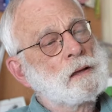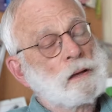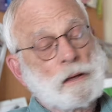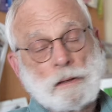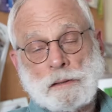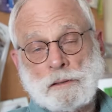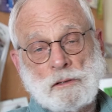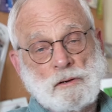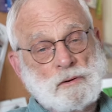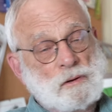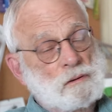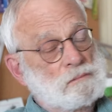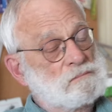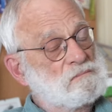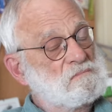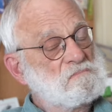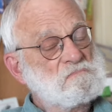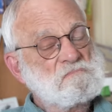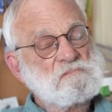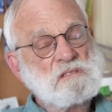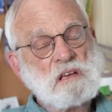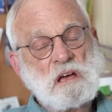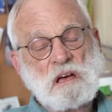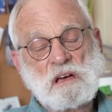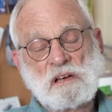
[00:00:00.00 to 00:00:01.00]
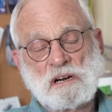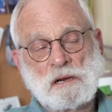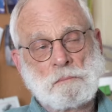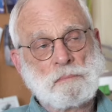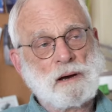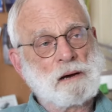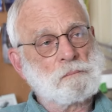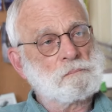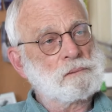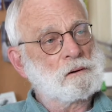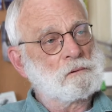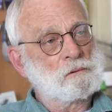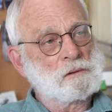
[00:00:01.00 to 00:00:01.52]
He knew a ton
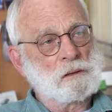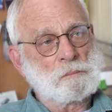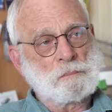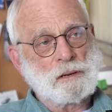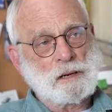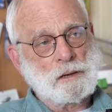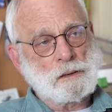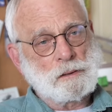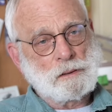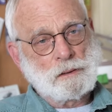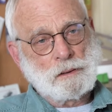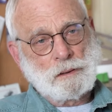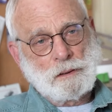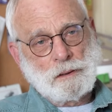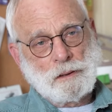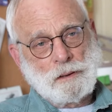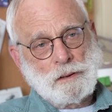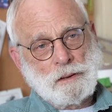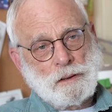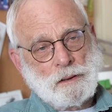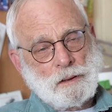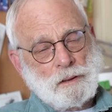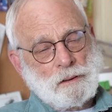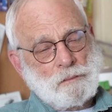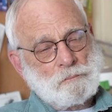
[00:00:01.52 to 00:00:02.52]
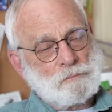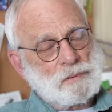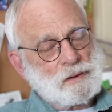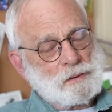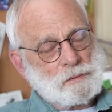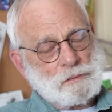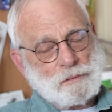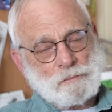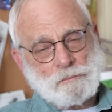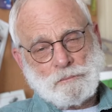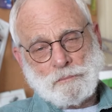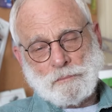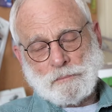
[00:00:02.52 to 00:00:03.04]
about polar bear, but
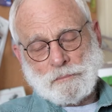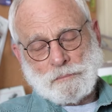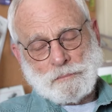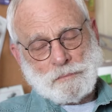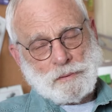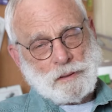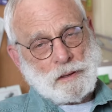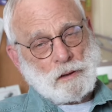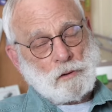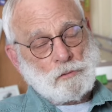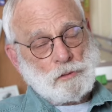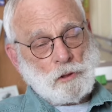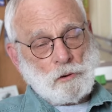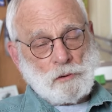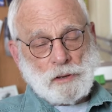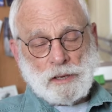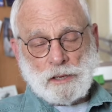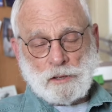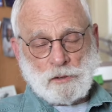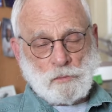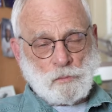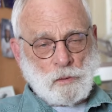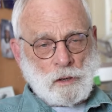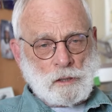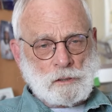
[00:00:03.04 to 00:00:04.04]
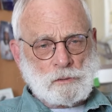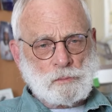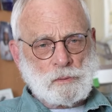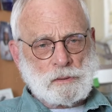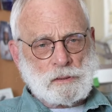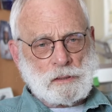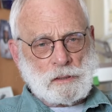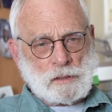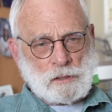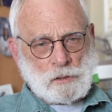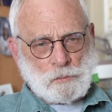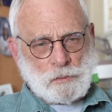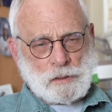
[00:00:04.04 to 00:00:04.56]
although he had worked
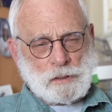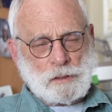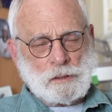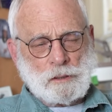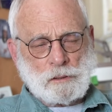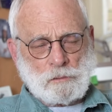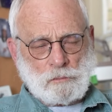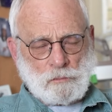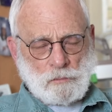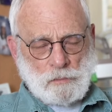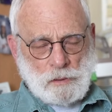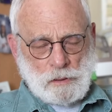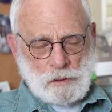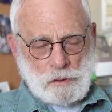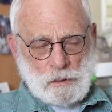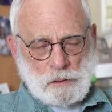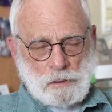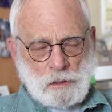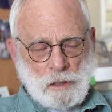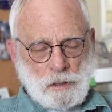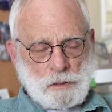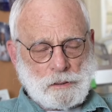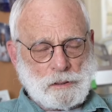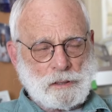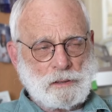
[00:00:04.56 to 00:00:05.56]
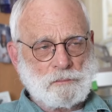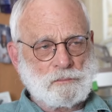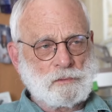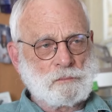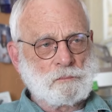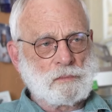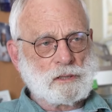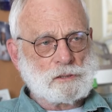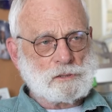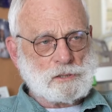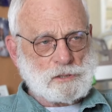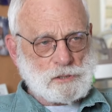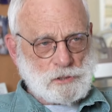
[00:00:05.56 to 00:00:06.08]
with Inuit, he had really not given
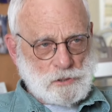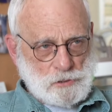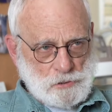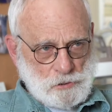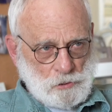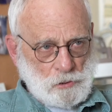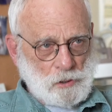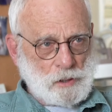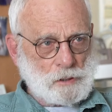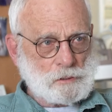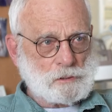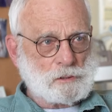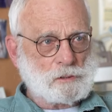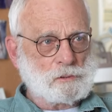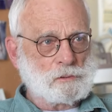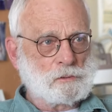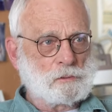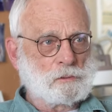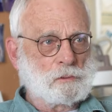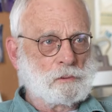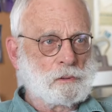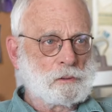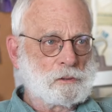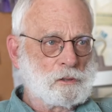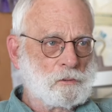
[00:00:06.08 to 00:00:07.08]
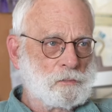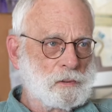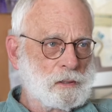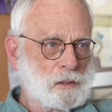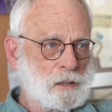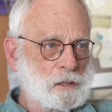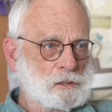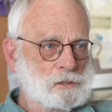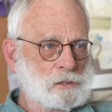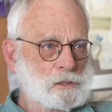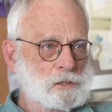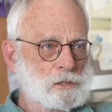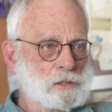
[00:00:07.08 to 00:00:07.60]
much thought to the
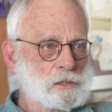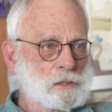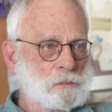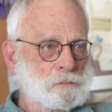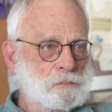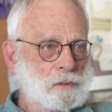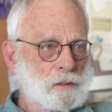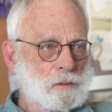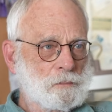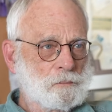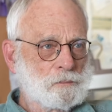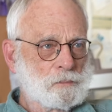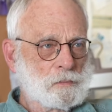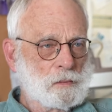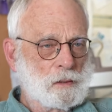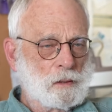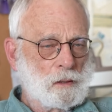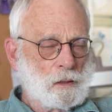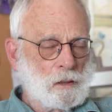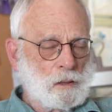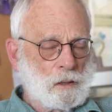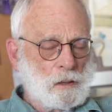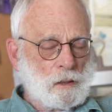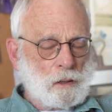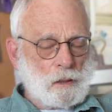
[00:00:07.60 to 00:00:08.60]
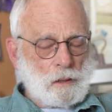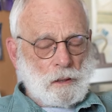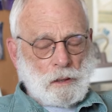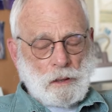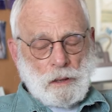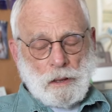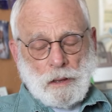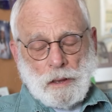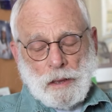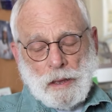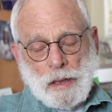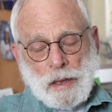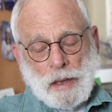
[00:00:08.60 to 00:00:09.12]
relationship.
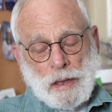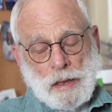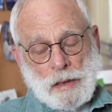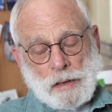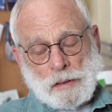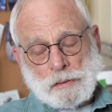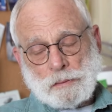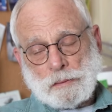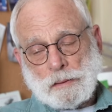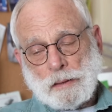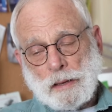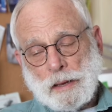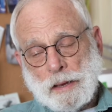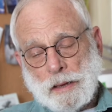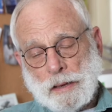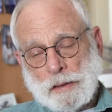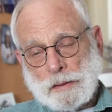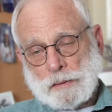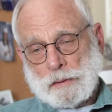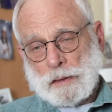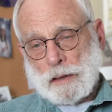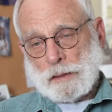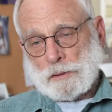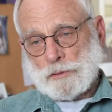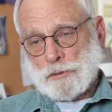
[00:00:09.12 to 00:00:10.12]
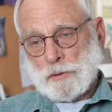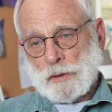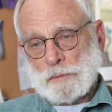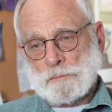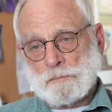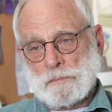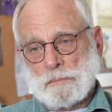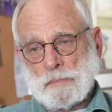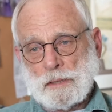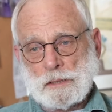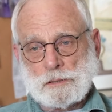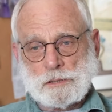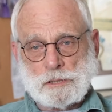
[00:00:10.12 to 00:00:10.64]
And, and I
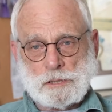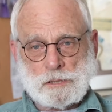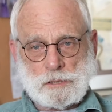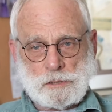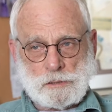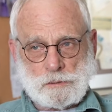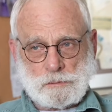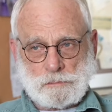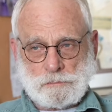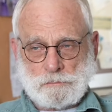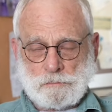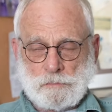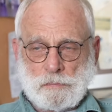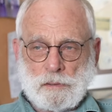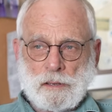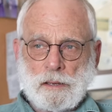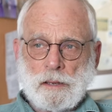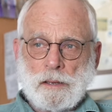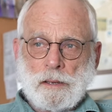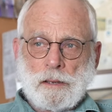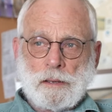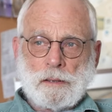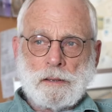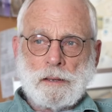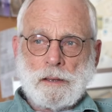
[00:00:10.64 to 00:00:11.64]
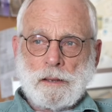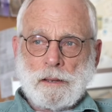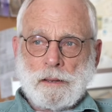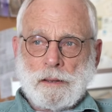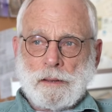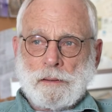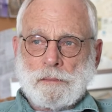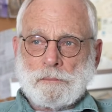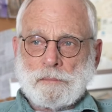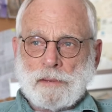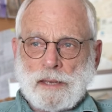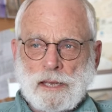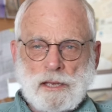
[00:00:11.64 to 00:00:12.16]
thought Mitch,
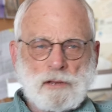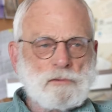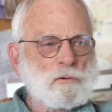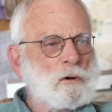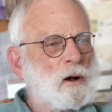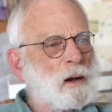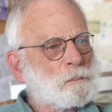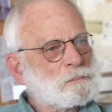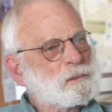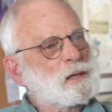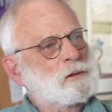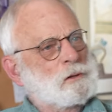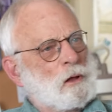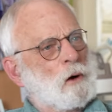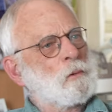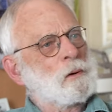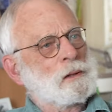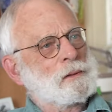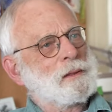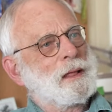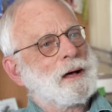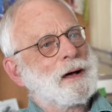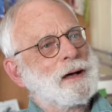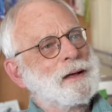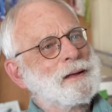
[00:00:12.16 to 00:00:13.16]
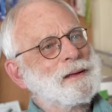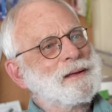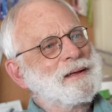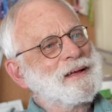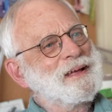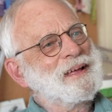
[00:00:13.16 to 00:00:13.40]
he grew up to know a lot.